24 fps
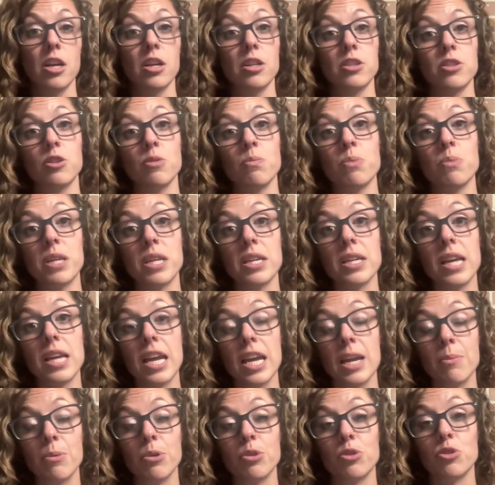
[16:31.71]
to being
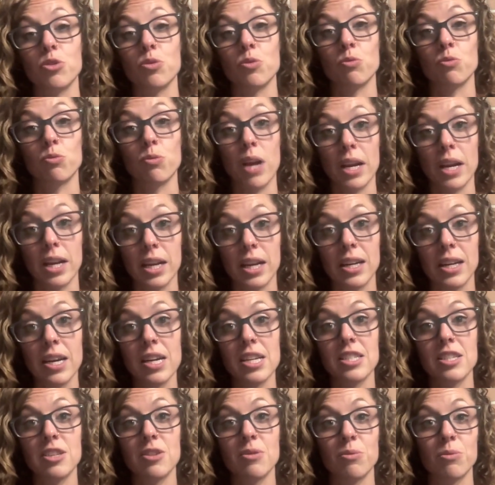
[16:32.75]
able to
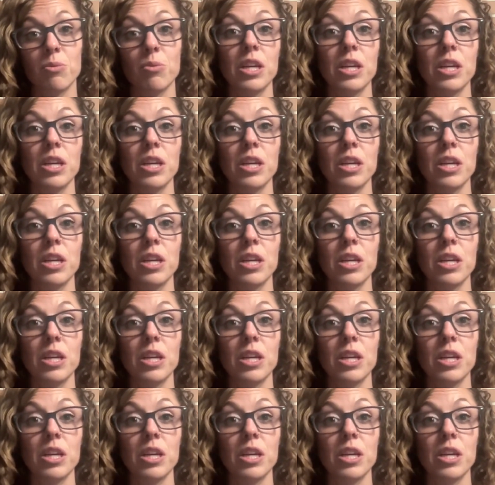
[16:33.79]
recognize and